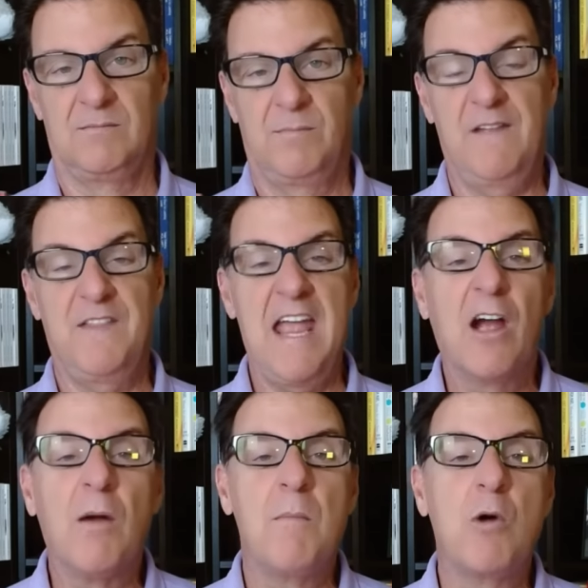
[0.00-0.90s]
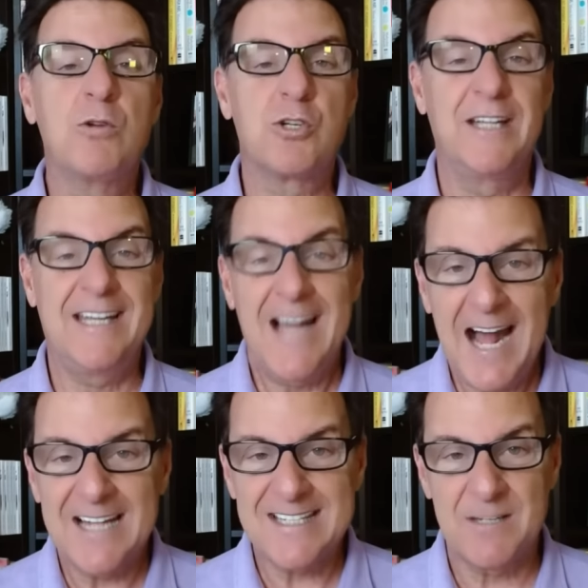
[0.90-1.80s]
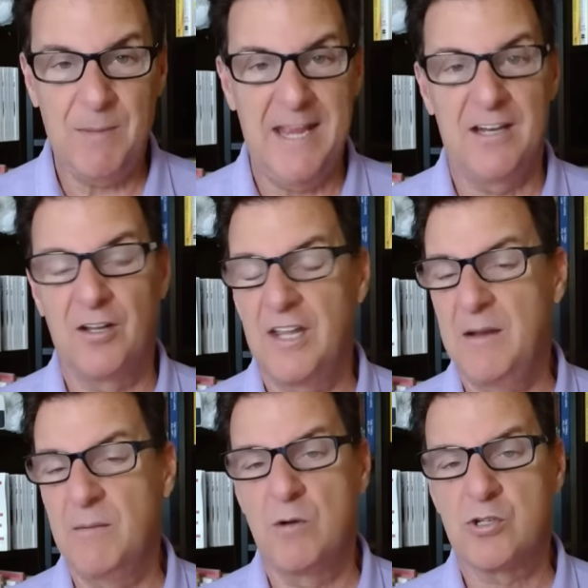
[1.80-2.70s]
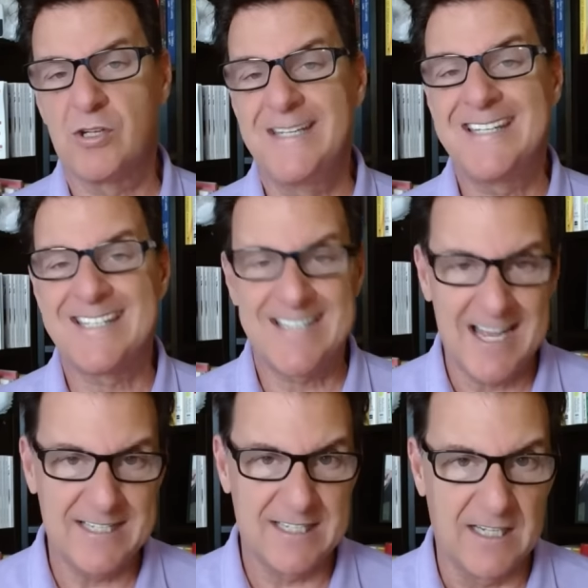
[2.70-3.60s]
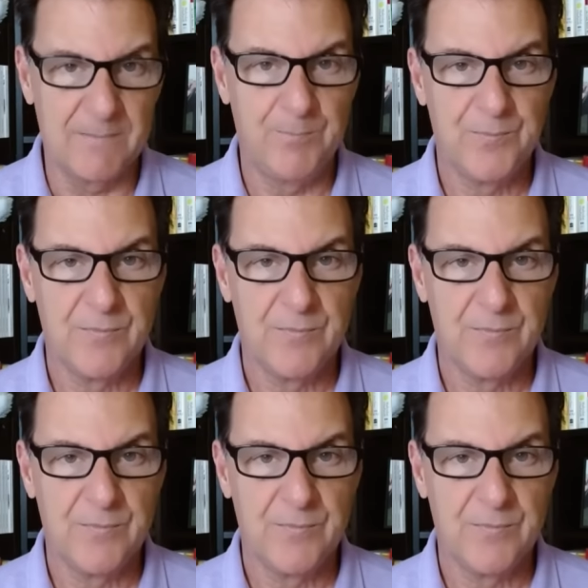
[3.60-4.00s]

but if they are emotionally constipated or they emotionally stunted,